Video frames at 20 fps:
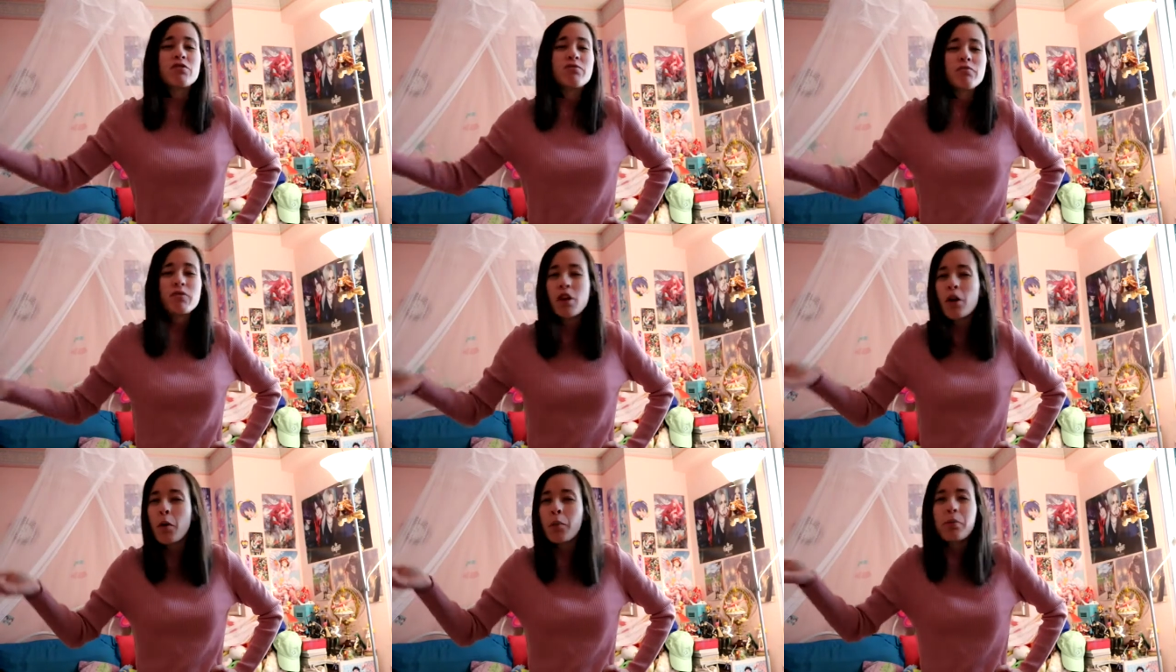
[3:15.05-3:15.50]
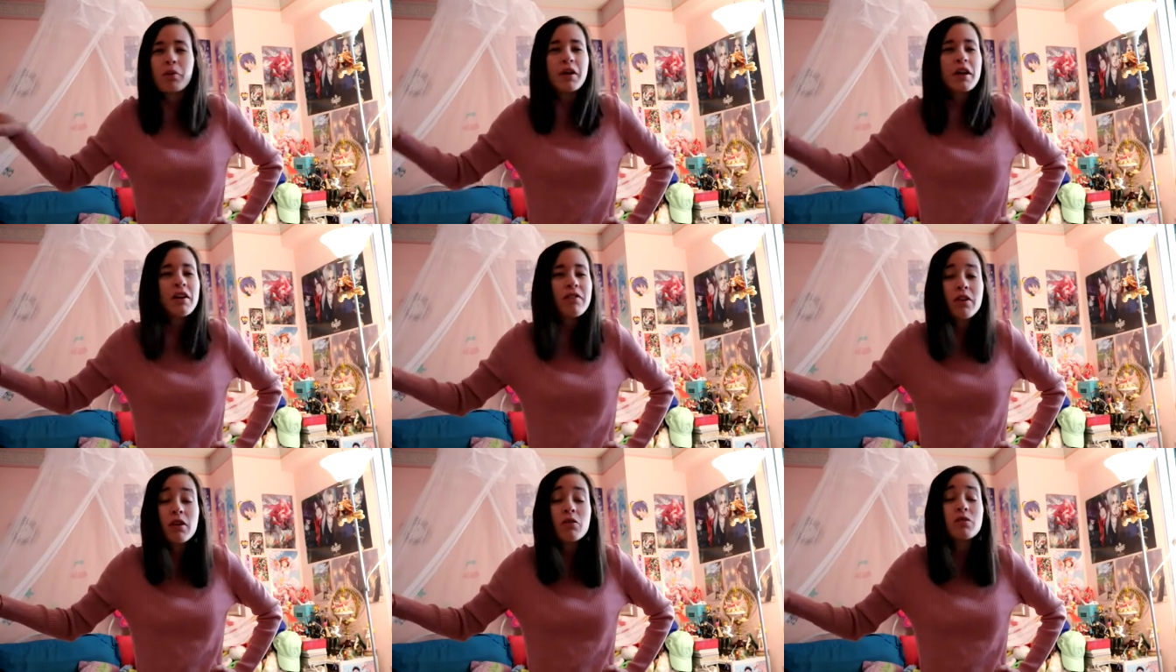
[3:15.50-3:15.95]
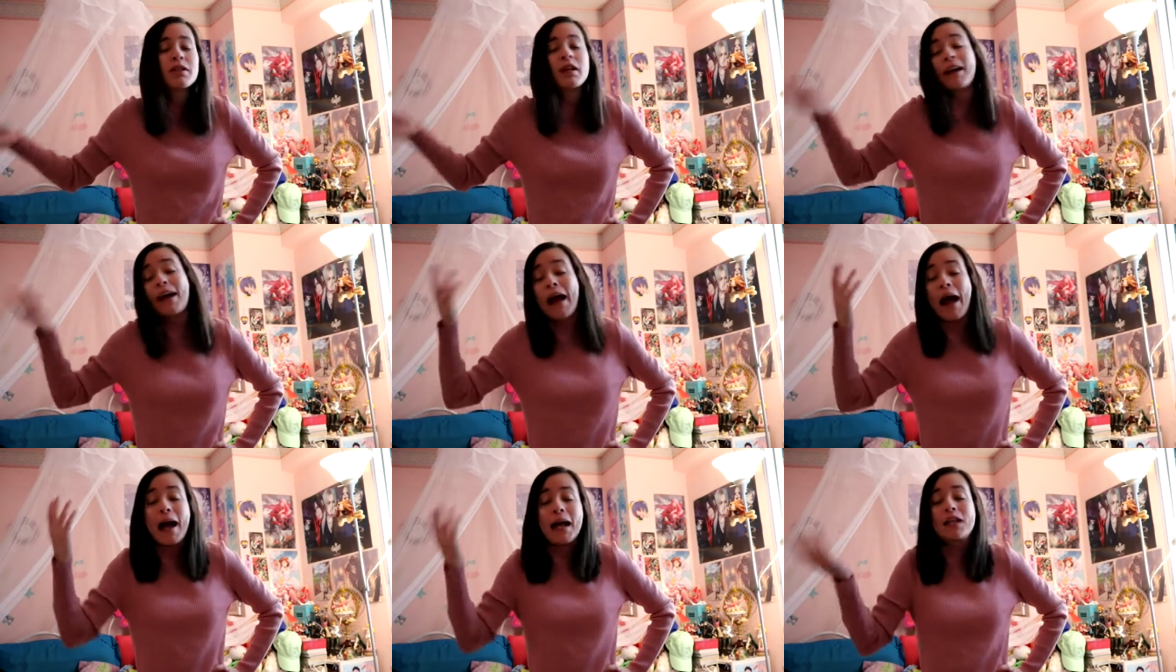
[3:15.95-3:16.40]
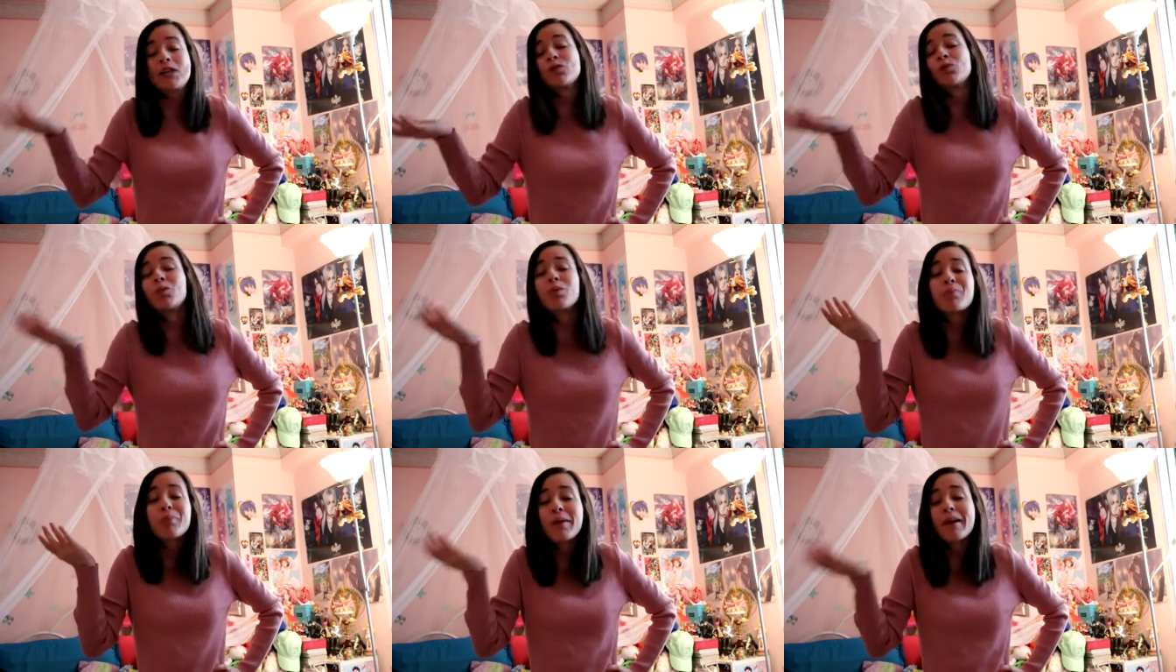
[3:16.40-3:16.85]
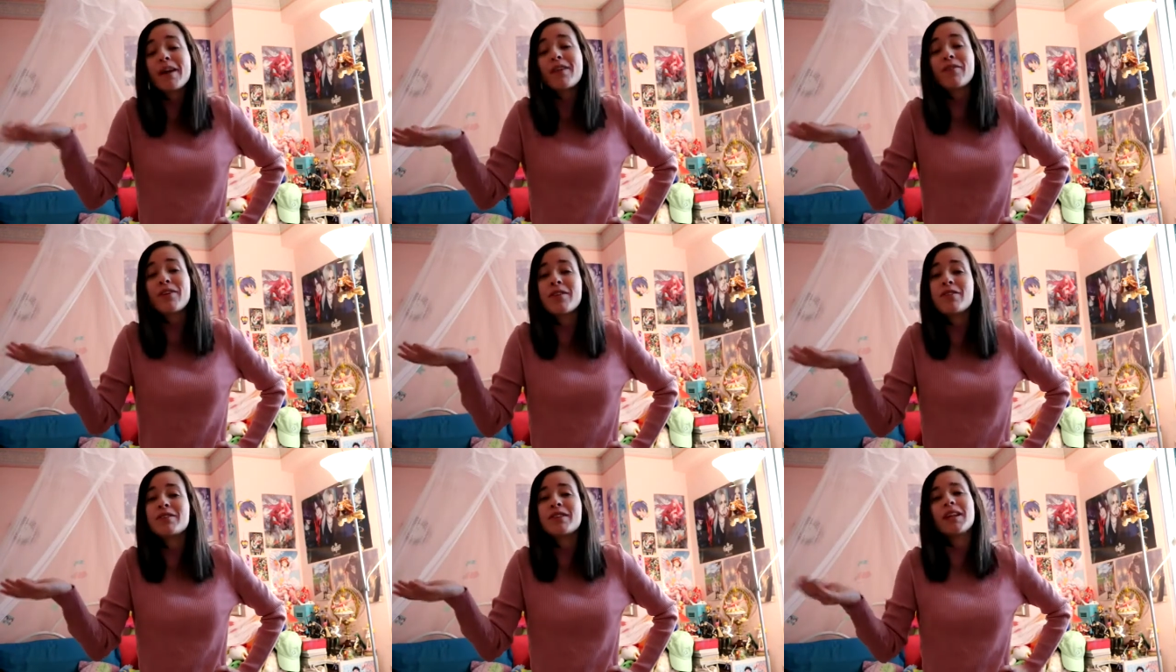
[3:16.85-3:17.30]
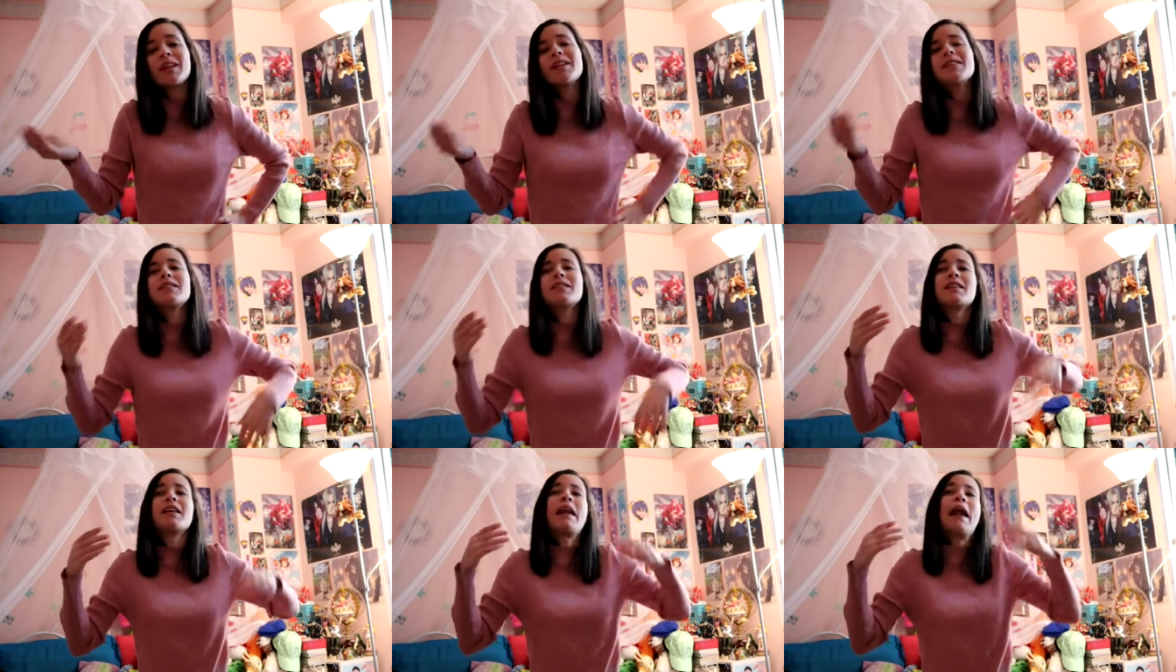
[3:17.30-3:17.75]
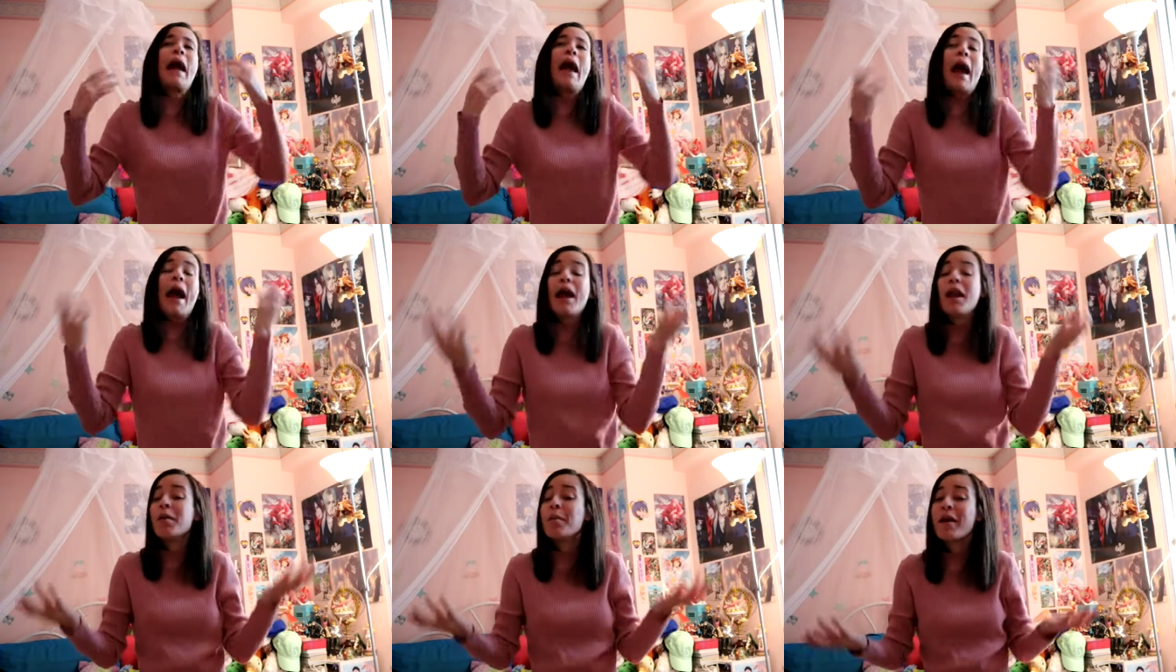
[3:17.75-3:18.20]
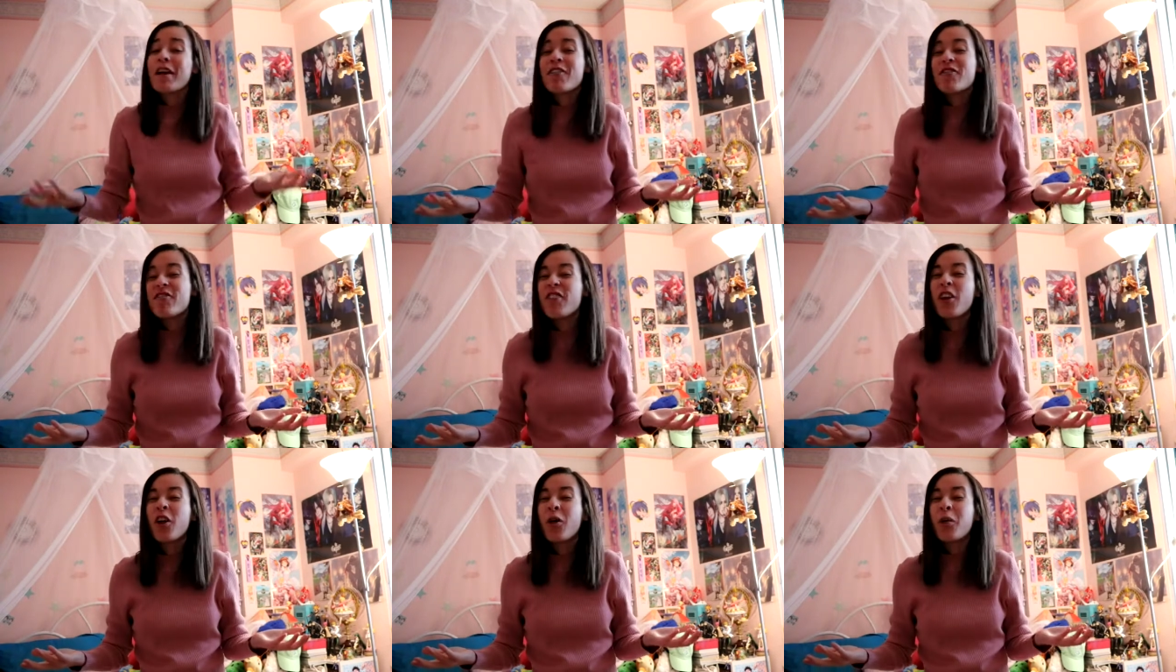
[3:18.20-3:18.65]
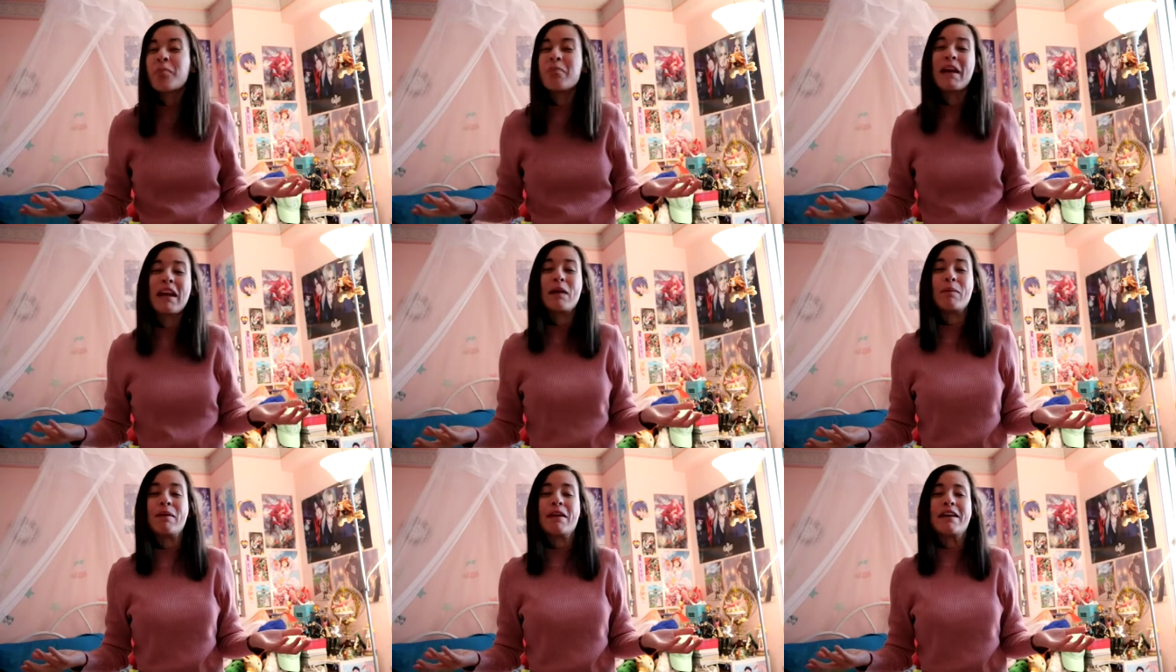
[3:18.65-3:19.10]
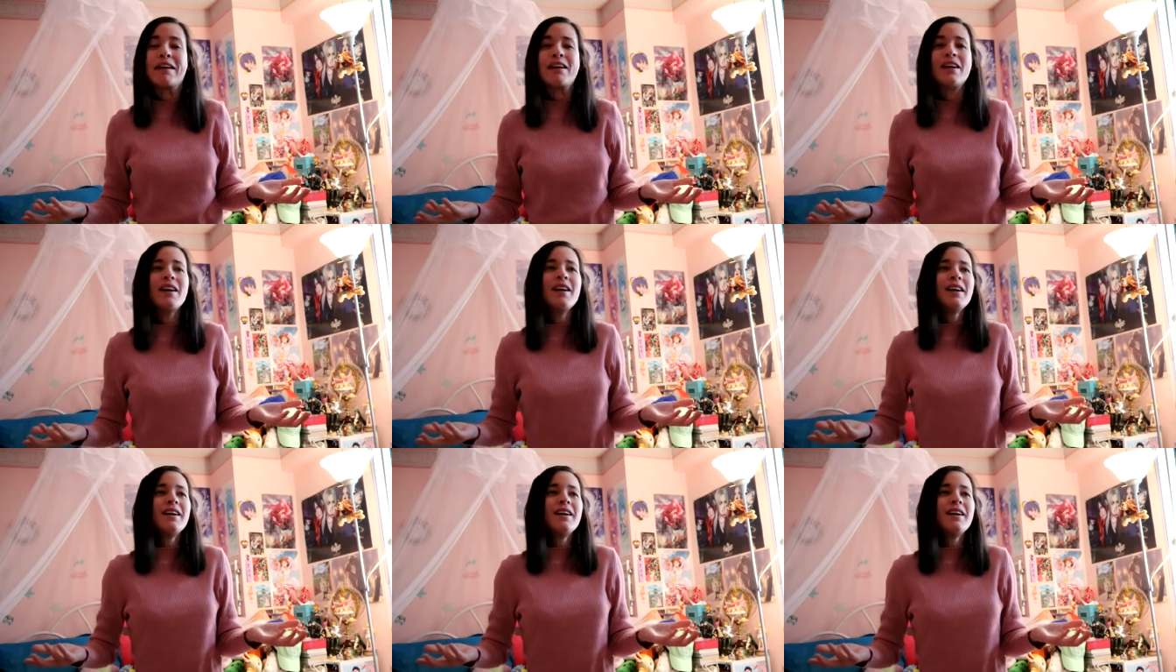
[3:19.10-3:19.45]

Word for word: you know, previews, like actual previews, like this is an anime film, maybe